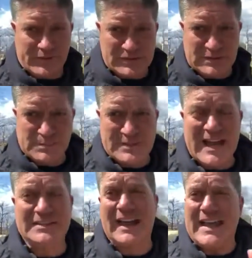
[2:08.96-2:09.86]
versus
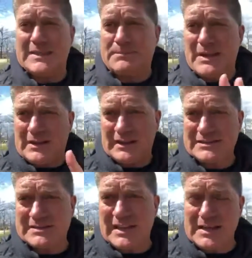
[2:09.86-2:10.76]
protection, A&P.
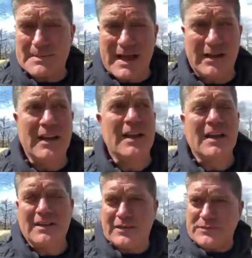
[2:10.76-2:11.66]
Let's just think about
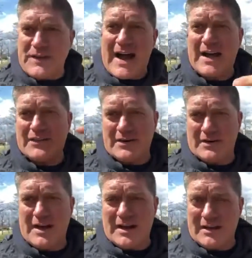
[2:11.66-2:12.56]
the
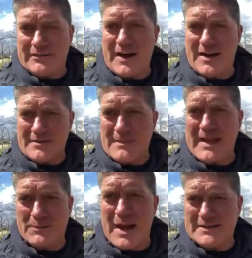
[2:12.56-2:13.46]
father of
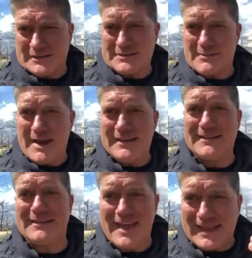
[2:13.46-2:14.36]
Mike Rogers,
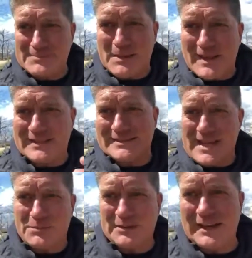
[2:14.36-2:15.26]
right? A&P, his
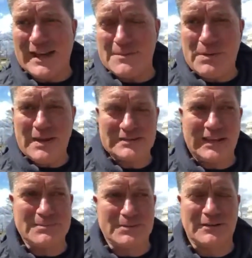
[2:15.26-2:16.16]
dad worked at A&P as
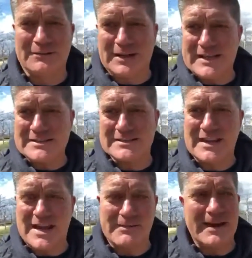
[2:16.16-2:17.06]
a labor relations
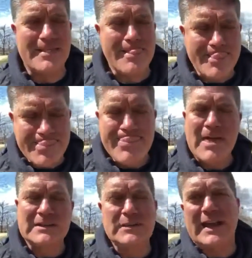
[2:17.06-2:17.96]
guy, right?
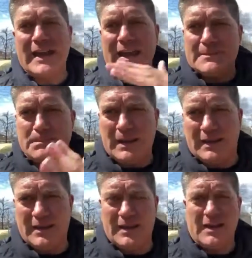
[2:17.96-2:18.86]
So we got
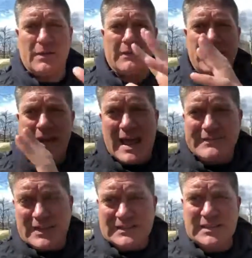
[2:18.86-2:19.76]
A&P, we've got
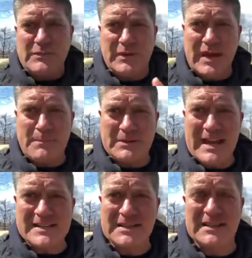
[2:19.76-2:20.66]
advocacy, and we've got
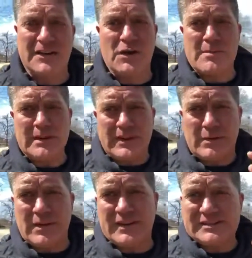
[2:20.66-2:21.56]
protection. Now, normally
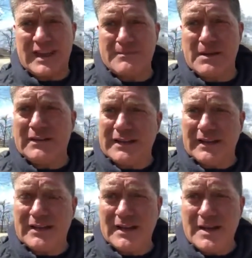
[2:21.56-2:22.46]
they were in the same
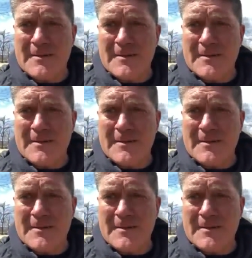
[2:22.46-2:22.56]
building.